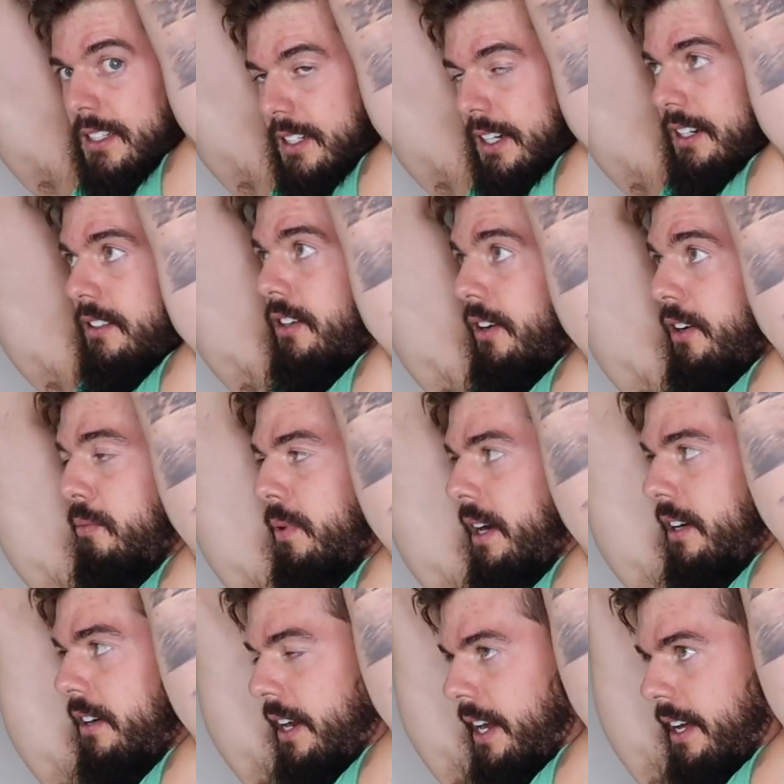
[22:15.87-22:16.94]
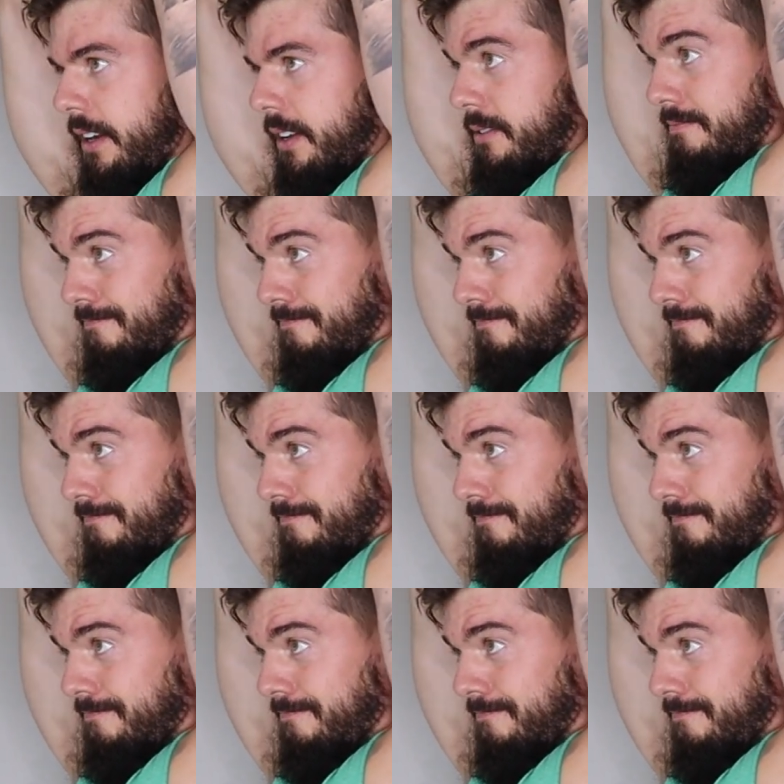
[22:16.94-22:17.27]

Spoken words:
Kind of tuck them by your head.